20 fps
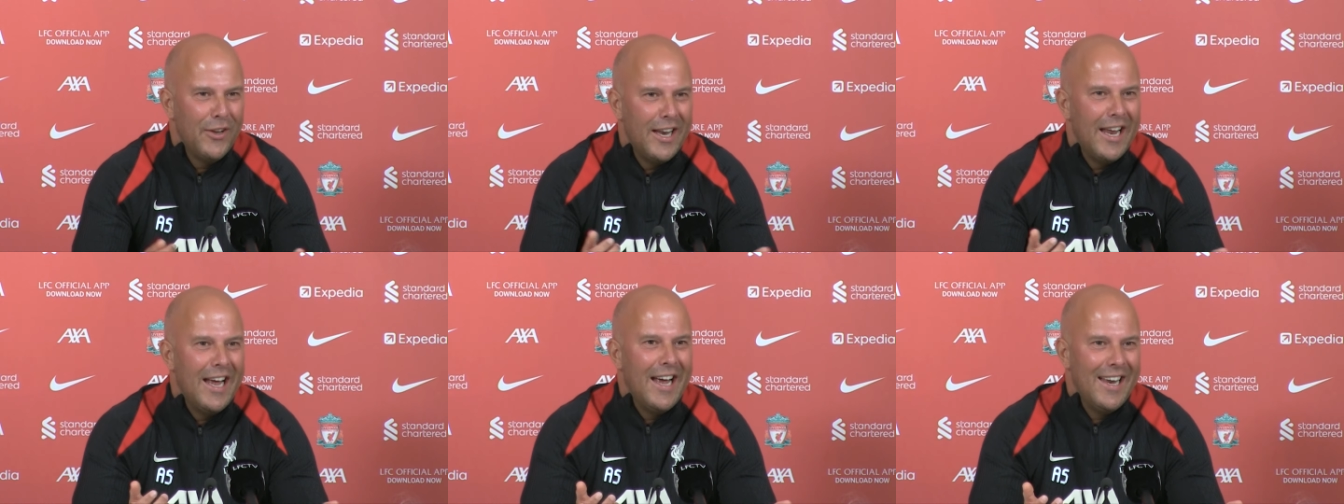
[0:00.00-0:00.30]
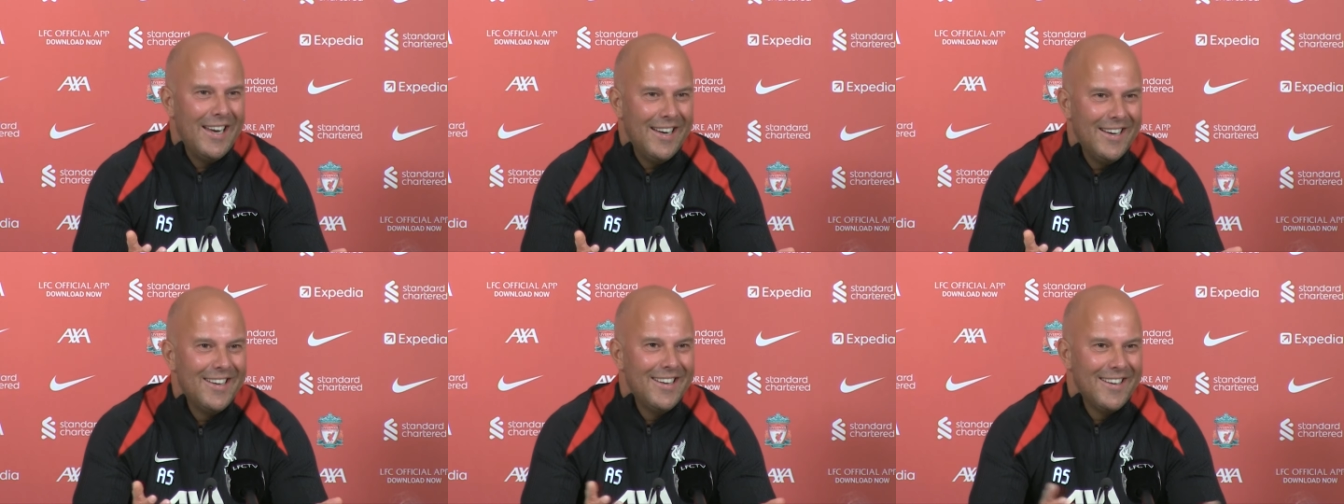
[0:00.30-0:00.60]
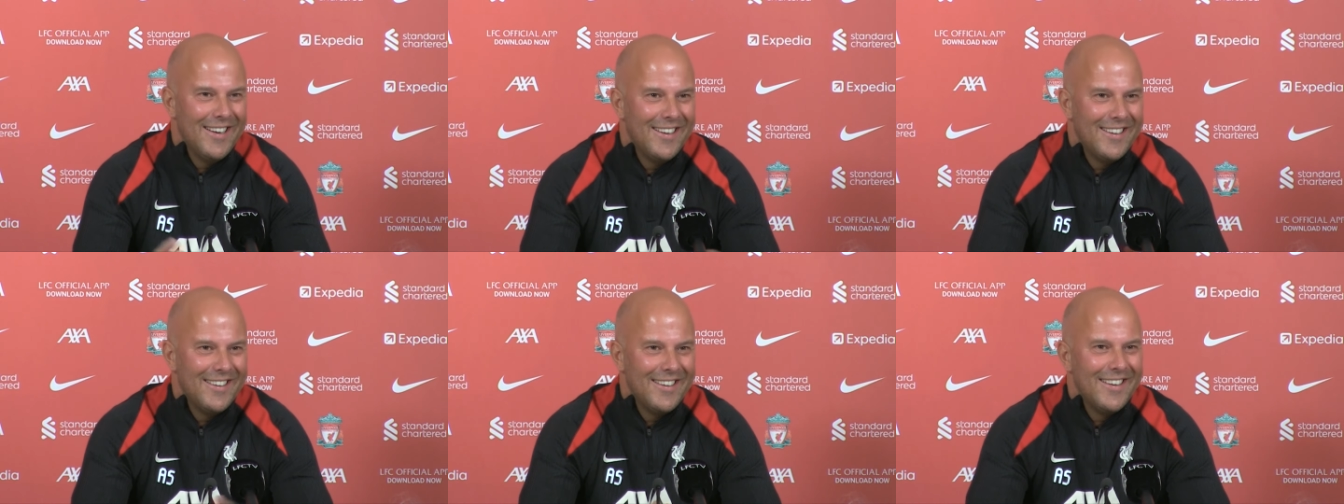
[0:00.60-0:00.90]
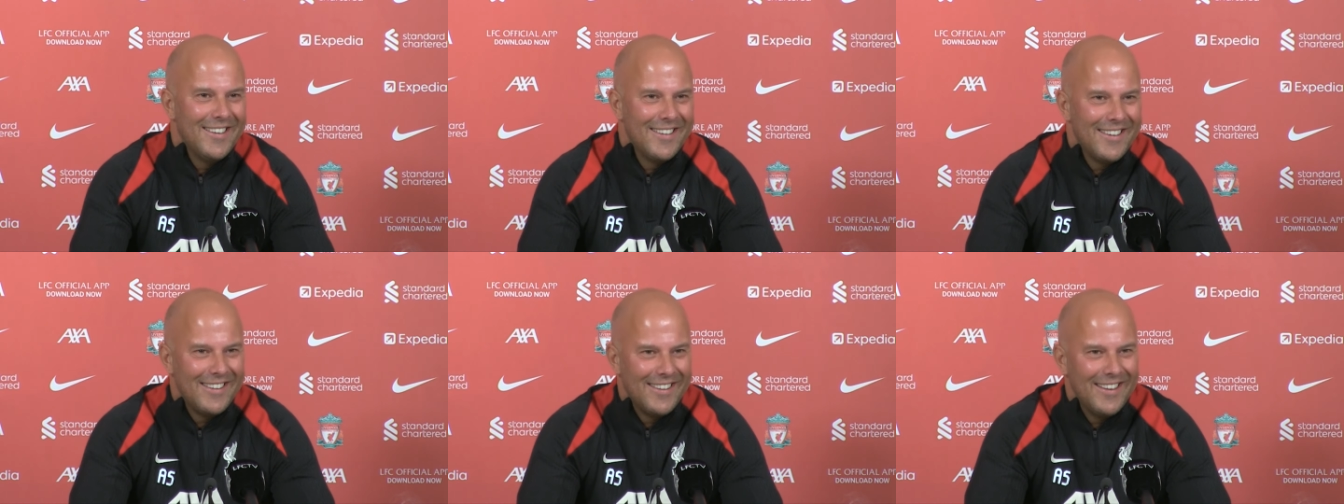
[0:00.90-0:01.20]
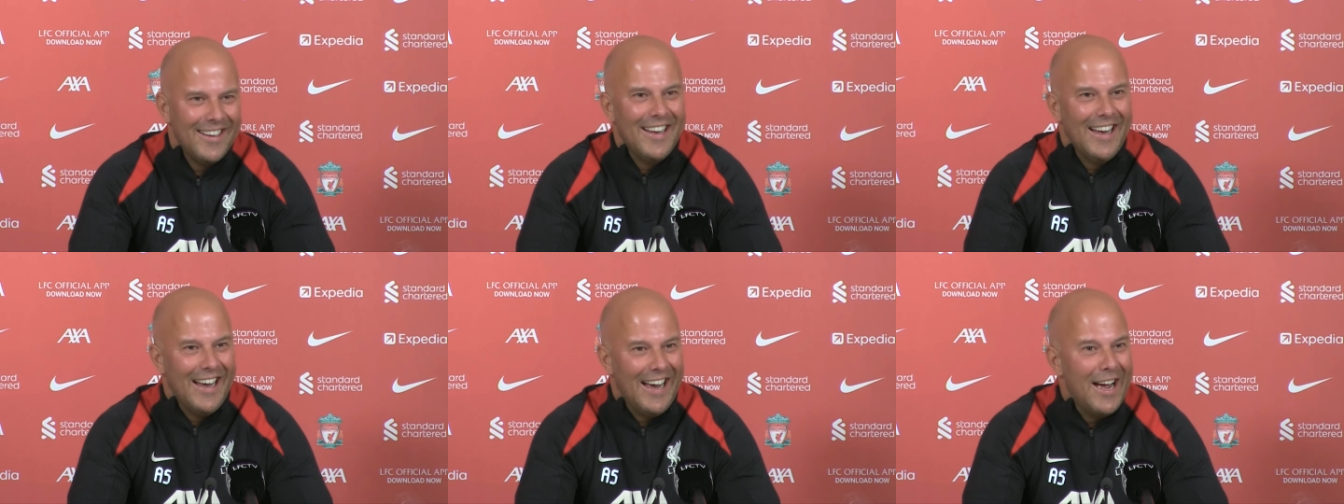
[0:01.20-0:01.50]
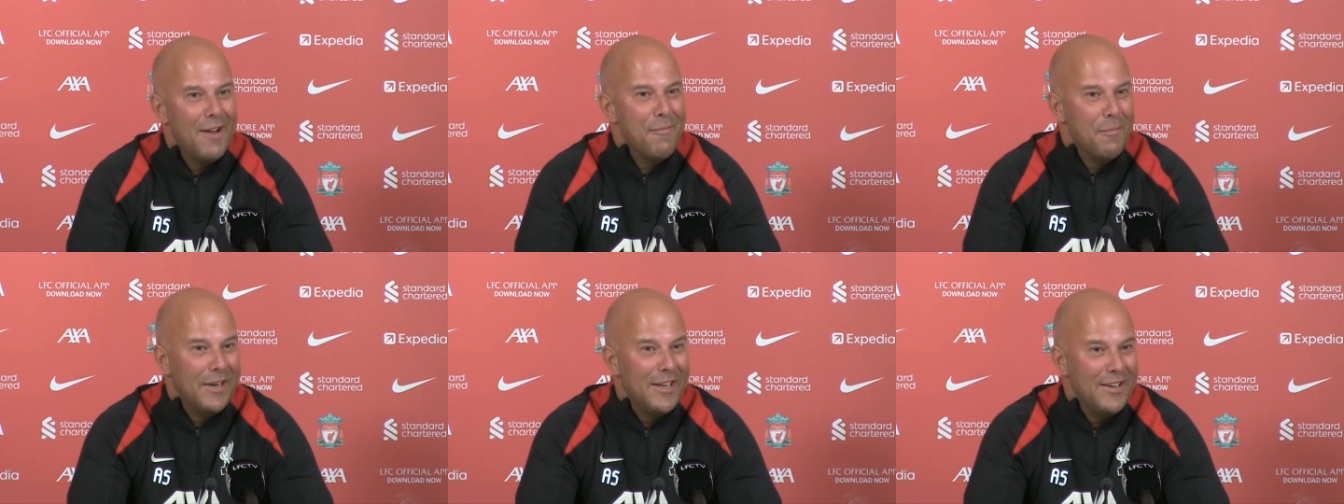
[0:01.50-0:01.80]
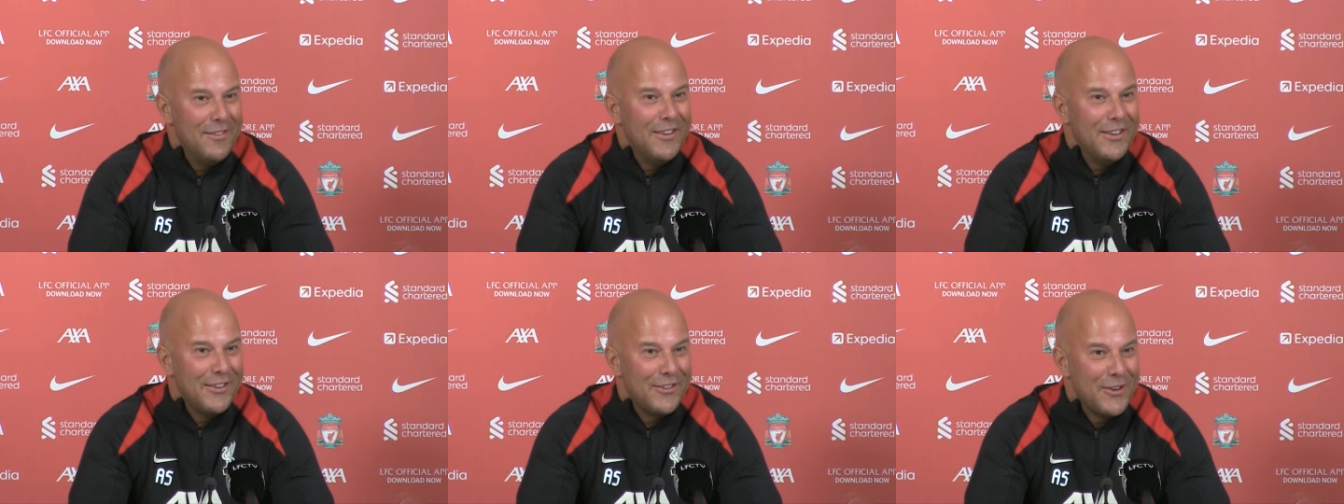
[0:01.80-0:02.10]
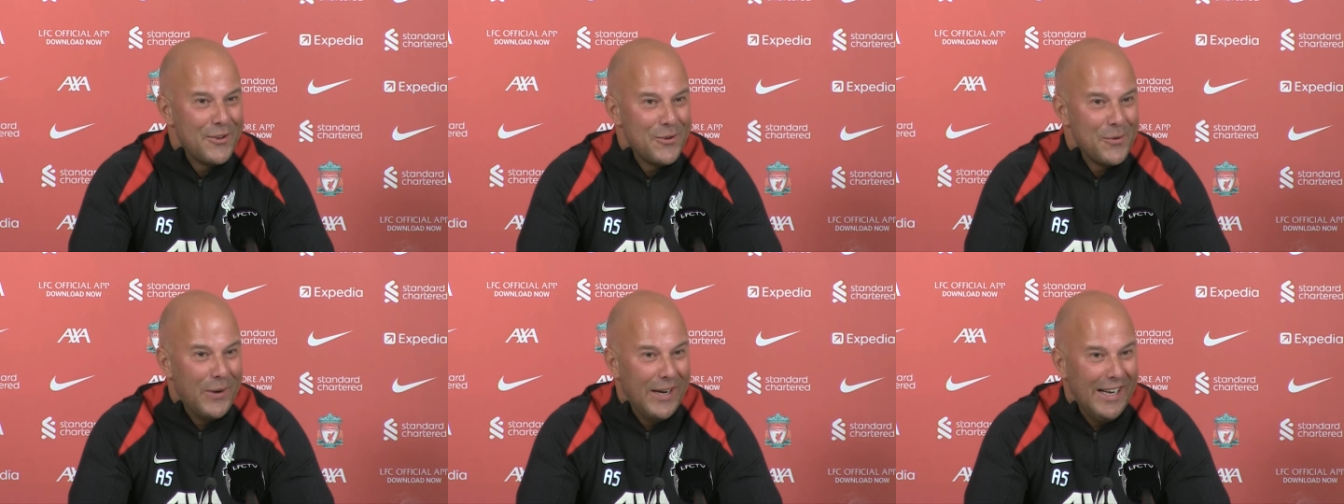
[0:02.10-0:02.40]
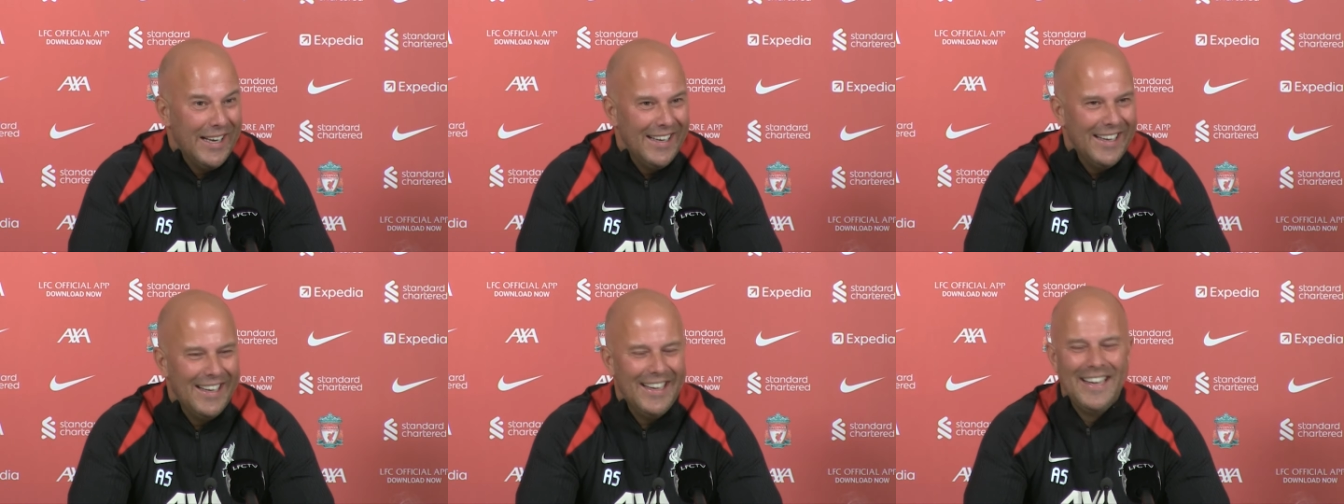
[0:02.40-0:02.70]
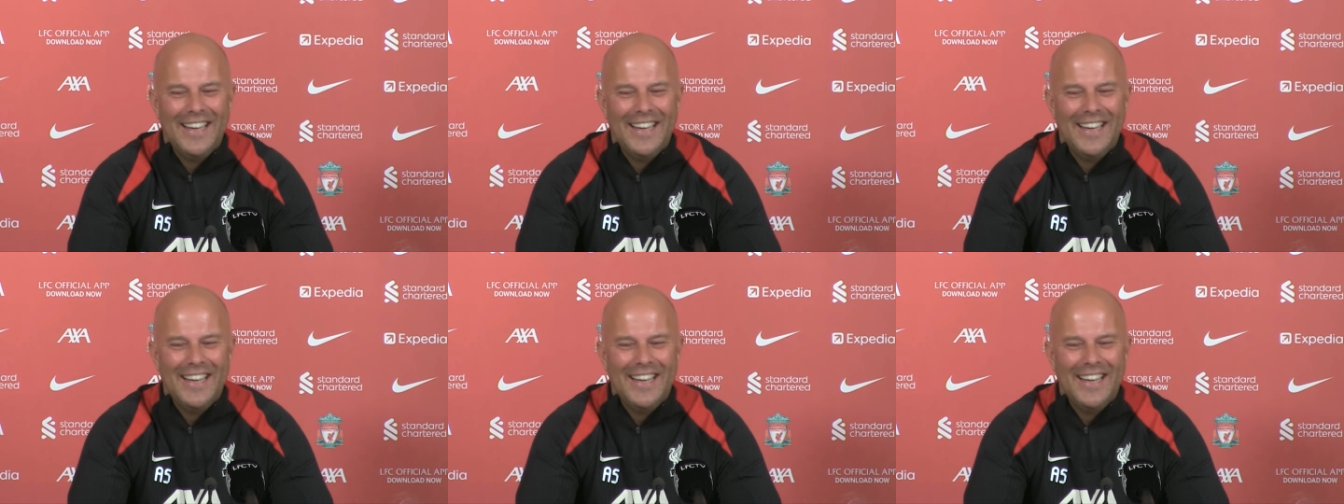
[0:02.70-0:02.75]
and I, I believe this as well.